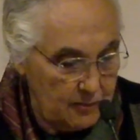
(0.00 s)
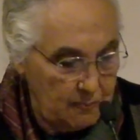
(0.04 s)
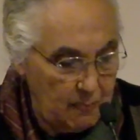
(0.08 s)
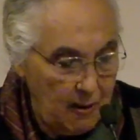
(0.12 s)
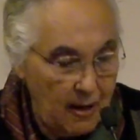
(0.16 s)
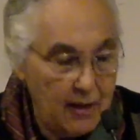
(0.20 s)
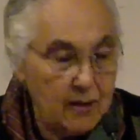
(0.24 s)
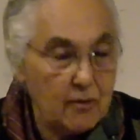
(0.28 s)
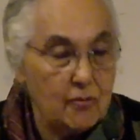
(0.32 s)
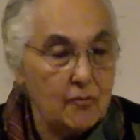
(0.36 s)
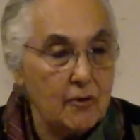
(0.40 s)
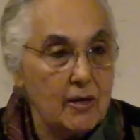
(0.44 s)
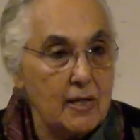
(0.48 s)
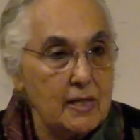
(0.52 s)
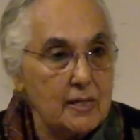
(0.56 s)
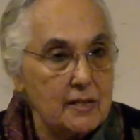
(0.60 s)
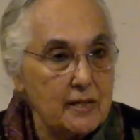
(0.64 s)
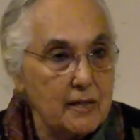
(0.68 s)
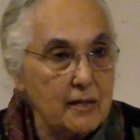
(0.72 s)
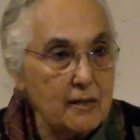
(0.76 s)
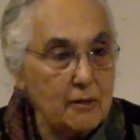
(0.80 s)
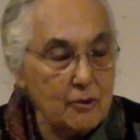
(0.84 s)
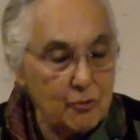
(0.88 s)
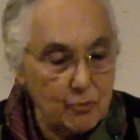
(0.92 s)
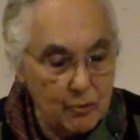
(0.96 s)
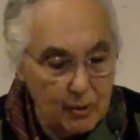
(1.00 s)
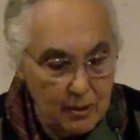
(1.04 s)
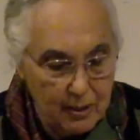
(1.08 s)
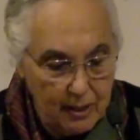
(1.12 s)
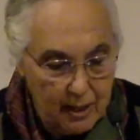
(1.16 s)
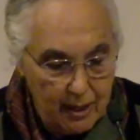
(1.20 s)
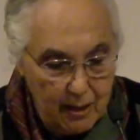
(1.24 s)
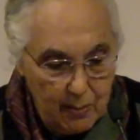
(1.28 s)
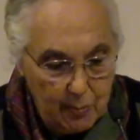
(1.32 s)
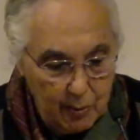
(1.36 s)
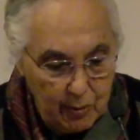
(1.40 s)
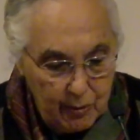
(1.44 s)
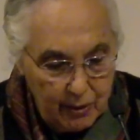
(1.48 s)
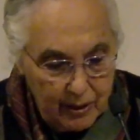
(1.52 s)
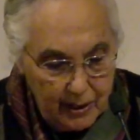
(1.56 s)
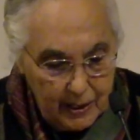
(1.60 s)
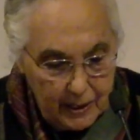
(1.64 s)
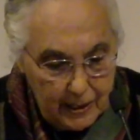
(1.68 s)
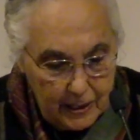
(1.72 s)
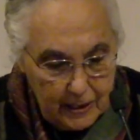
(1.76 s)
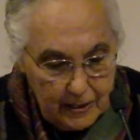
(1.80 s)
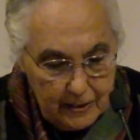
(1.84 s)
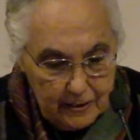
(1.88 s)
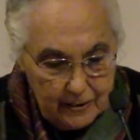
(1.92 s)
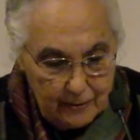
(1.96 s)
migrating to a neighboring
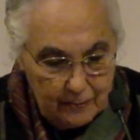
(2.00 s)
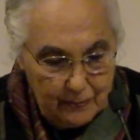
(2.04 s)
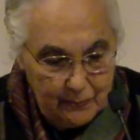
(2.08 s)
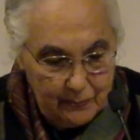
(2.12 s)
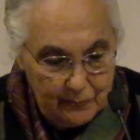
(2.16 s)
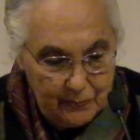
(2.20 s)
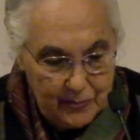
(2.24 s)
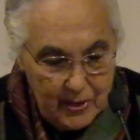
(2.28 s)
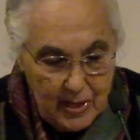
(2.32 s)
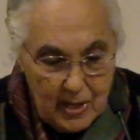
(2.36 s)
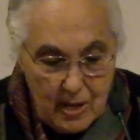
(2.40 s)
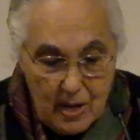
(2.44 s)
kingdom,